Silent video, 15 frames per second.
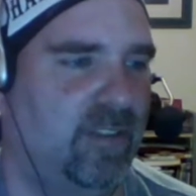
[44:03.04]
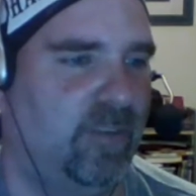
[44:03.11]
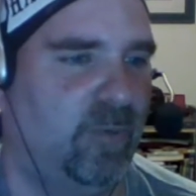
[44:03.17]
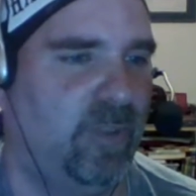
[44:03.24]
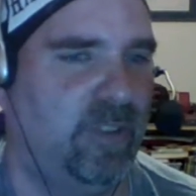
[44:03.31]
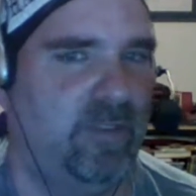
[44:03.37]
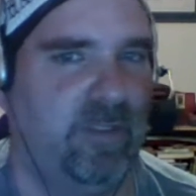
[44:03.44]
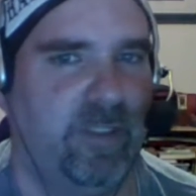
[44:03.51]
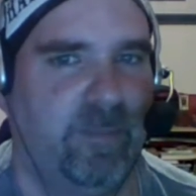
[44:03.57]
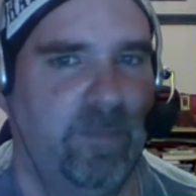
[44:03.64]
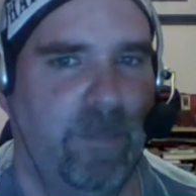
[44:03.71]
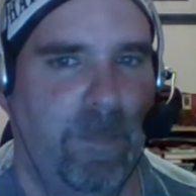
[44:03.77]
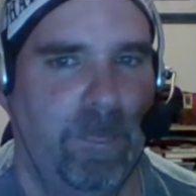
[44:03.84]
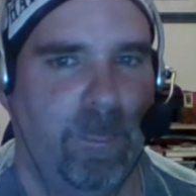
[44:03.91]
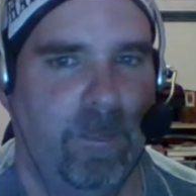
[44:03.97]
universe wants
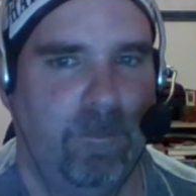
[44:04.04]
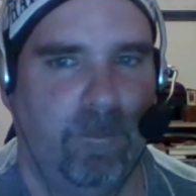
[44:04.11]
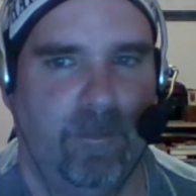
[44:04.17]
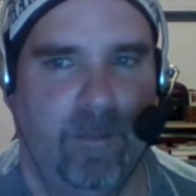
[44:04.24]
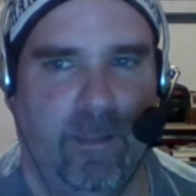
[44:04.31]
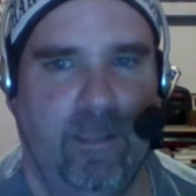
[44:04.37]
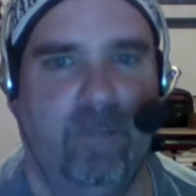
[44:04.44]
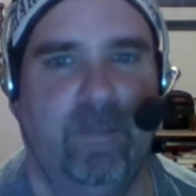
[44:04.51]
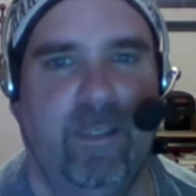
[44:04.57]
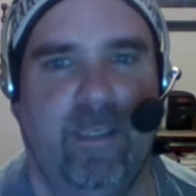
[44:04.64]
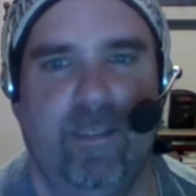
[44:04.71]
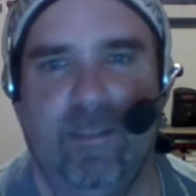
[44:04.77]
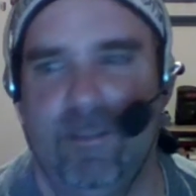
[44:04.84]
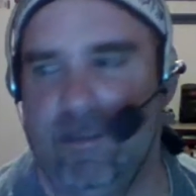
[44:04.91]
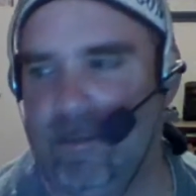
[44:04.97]
to see you
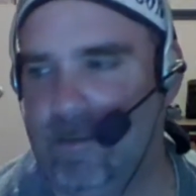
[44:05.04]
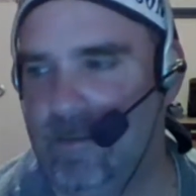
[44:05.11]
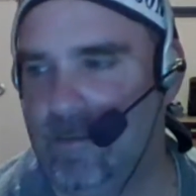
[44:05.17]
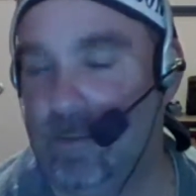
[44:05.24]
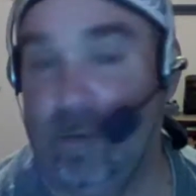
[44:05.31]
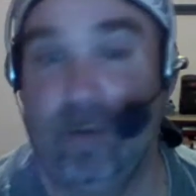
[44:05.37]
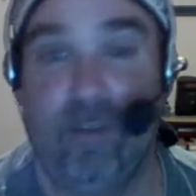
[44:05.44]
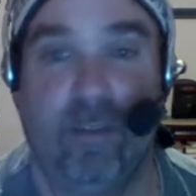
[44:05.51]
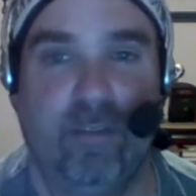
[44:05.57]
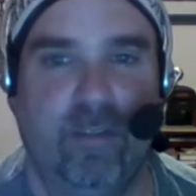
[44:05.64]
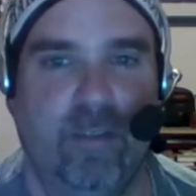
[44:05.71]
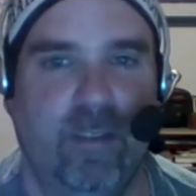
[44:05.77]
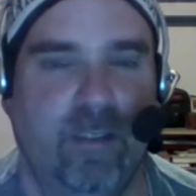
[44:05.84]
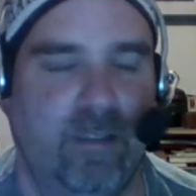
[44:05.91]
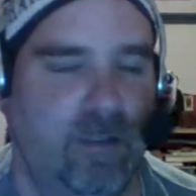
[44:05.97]
in a bikini
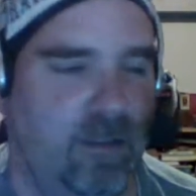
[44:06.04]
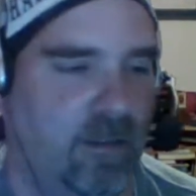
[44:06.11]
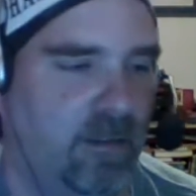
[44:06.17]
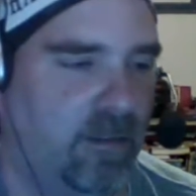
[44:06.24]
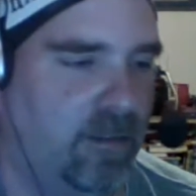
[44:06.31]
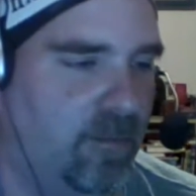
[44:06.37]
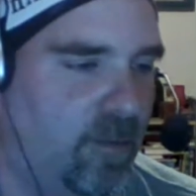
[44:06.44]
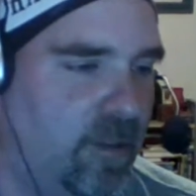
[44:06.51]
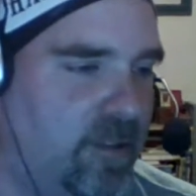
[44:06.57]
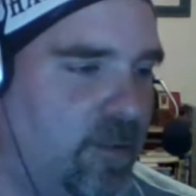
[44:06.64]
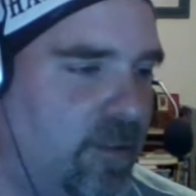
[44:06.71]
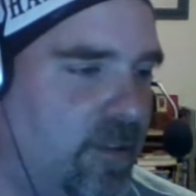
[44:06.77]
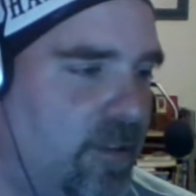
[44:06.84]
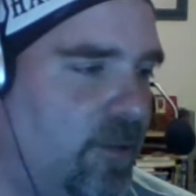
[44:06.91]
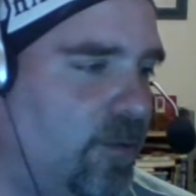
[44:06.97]
on Twitch talking
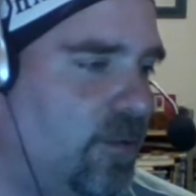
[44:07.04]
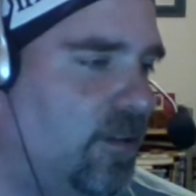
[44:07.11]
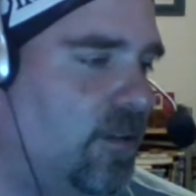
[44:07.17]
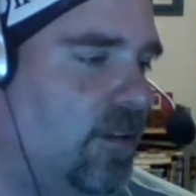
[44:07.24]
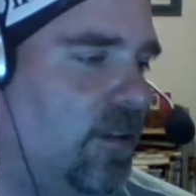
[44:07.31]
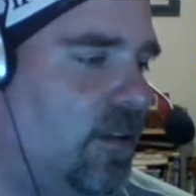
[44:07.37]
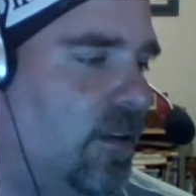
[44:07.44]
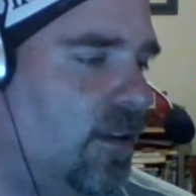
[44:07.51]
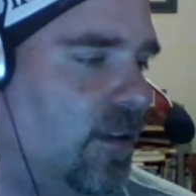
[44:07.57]
about well,